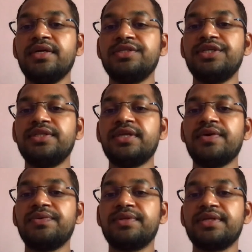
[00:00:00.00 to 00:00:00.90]

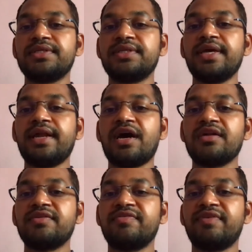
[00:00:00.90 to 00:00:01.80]
Chittaruttis, there are
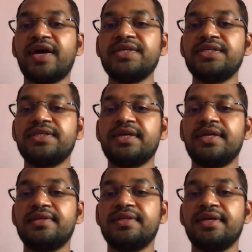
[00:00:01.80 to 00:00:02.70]
the 5
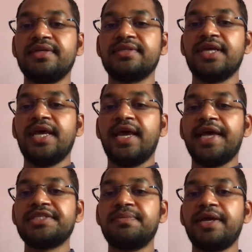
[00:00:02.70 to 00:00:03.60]
chittaruttis
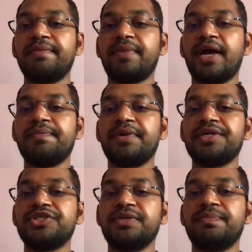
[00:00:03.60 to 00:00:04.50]
explained by
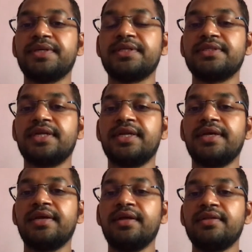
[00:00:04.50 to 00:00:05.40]
Maharshi Patanjali.
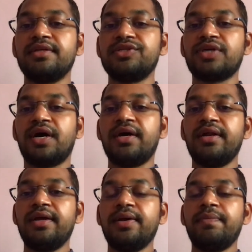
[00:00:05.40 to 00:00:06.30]
These are
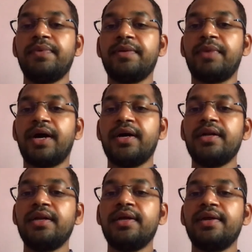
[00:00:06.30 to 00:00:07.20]

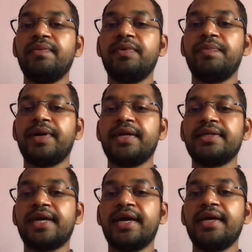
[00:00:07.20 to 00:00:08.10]
Praman,
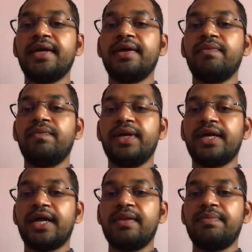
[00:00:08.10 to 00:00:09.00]
Viparya,
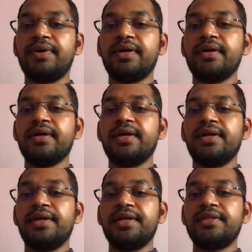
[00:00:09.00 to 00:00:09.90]
Vikalpa,
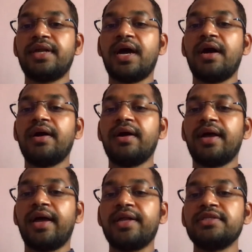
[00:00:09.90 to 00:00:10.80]
Nidra
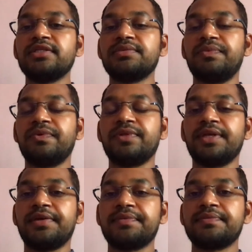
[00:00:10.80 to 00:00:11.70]
and Smriti.
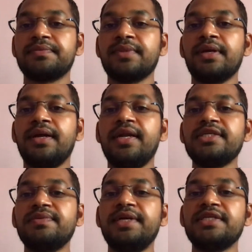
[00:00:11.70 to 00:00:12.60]
Let's
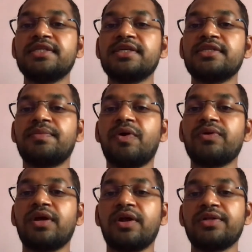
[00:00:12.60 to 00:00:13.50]
discuss about
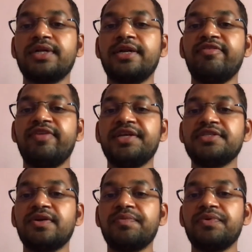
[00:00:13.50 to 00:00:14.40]
another
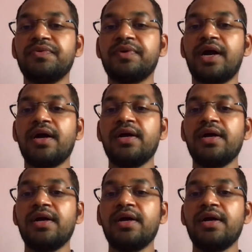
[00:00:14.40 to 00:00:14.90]
definition of yoga